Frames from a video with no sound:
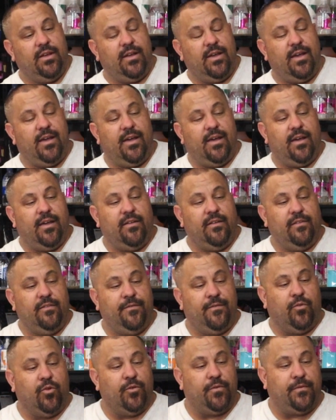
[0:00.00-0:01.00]

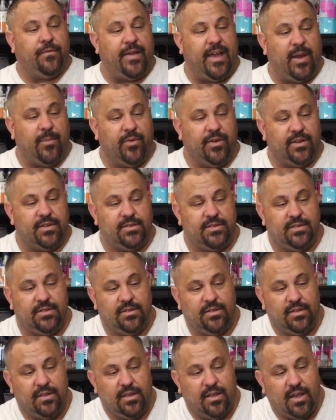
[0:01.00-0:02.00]
for fabrics,
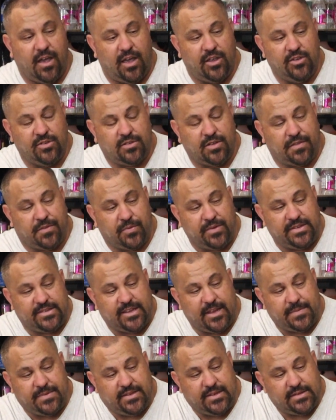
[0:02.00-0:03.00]
I use the
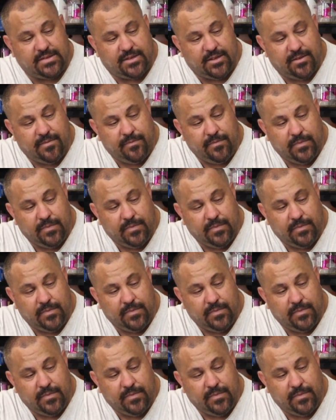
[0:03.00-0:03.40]
3-step system